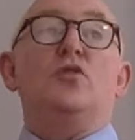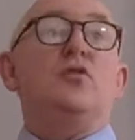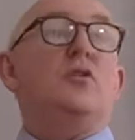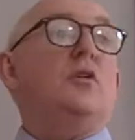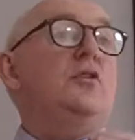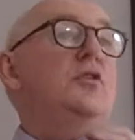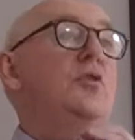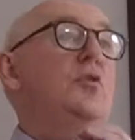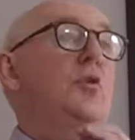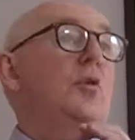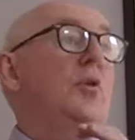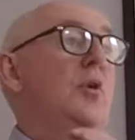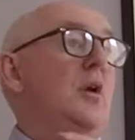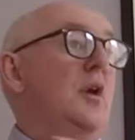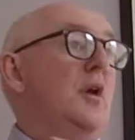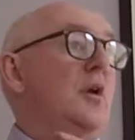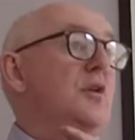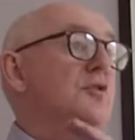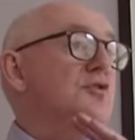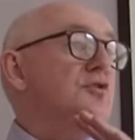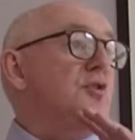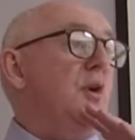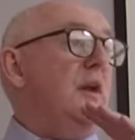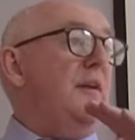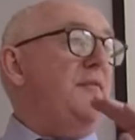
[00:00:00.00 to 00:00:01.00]

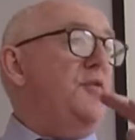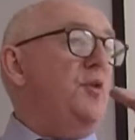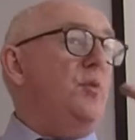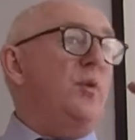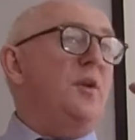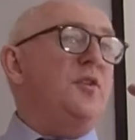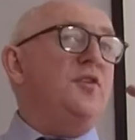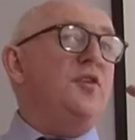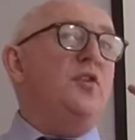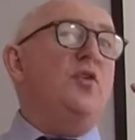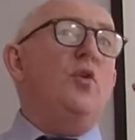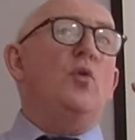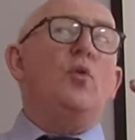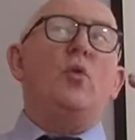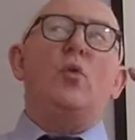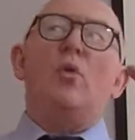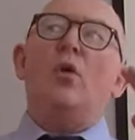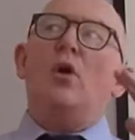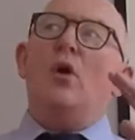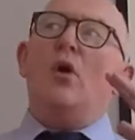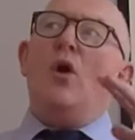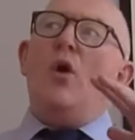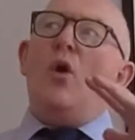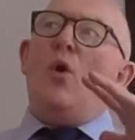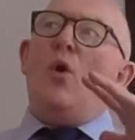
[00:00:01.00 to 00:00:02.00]
So if you want to know